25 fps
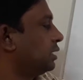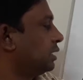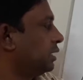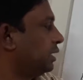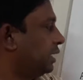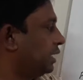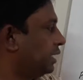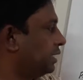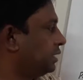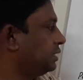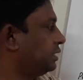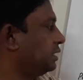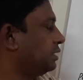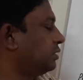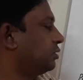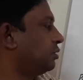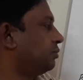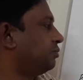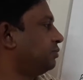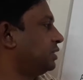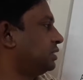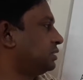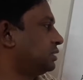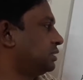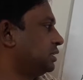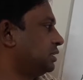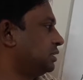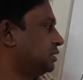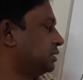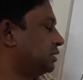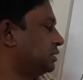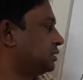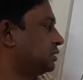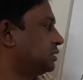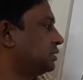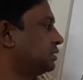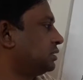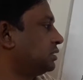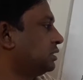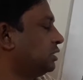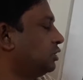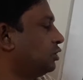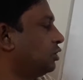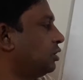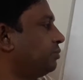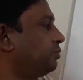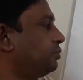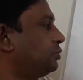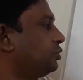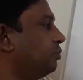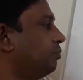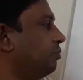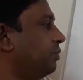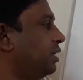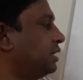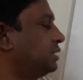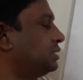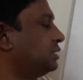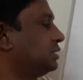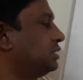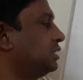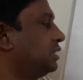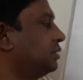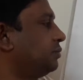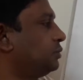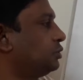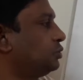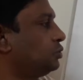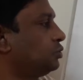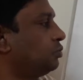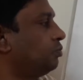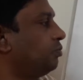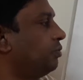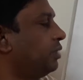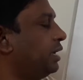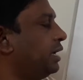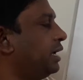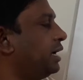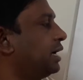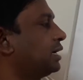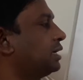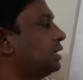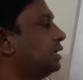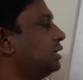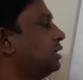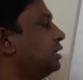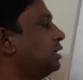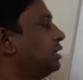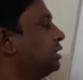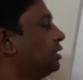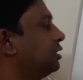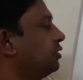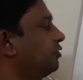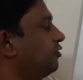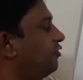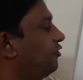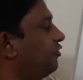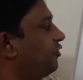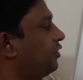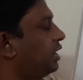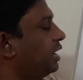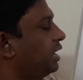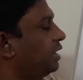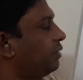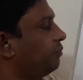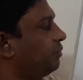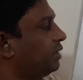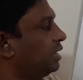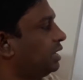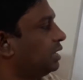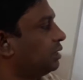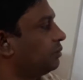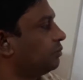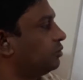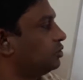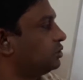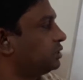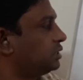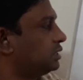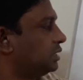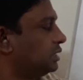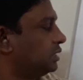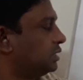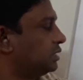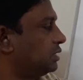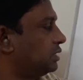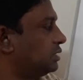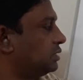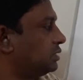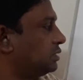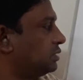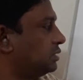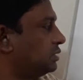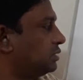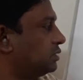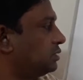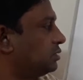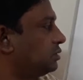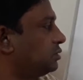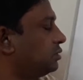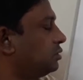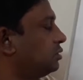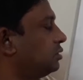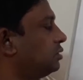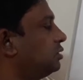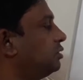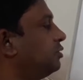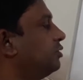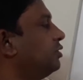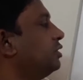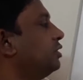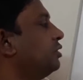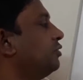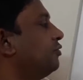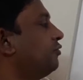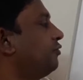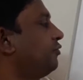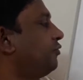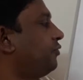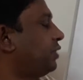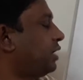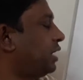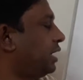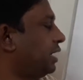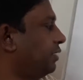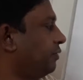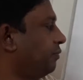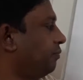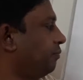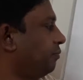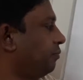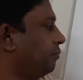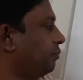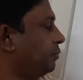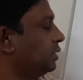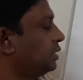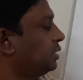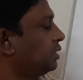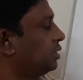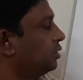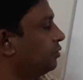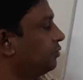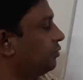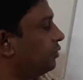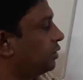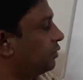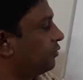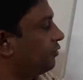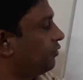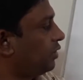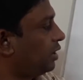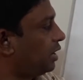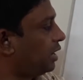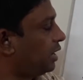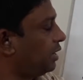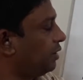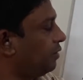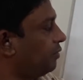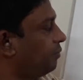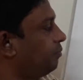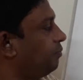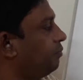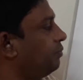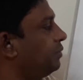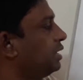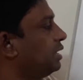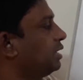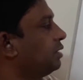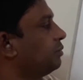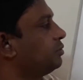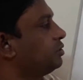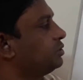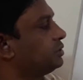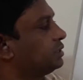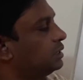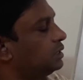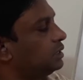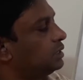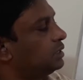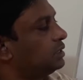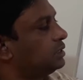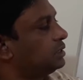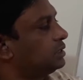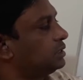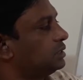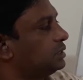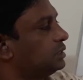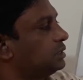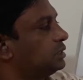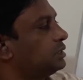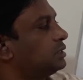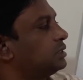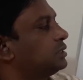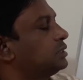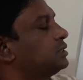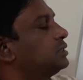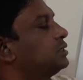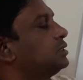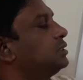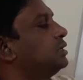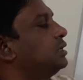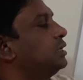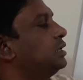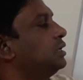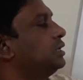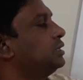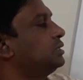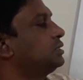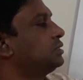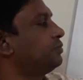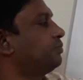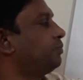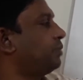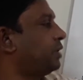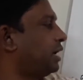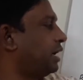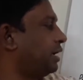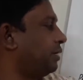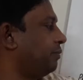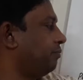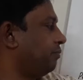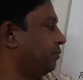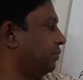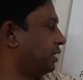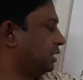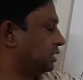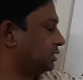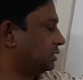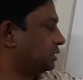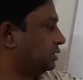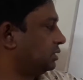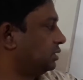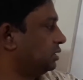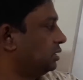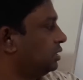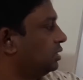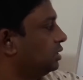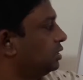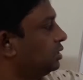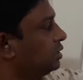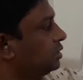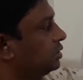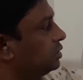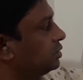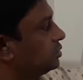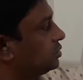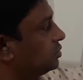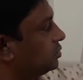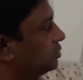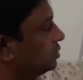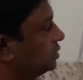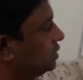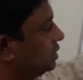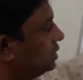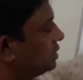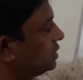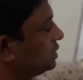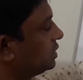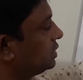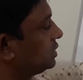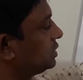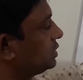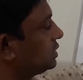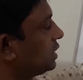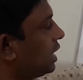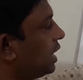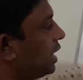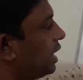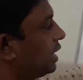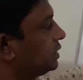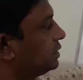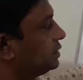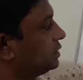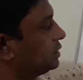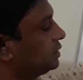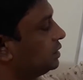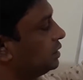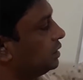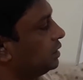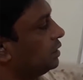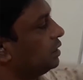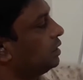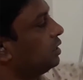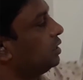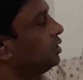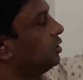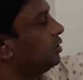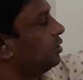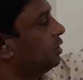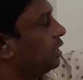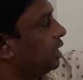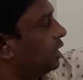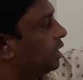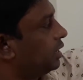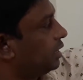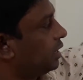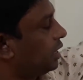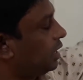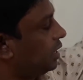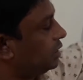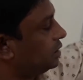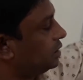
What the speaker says: ending of the sentences. You have to match them to make 5 meaningful sentences. So 5 for 5 meaningful sentences is 5 marks. So this is unseen, and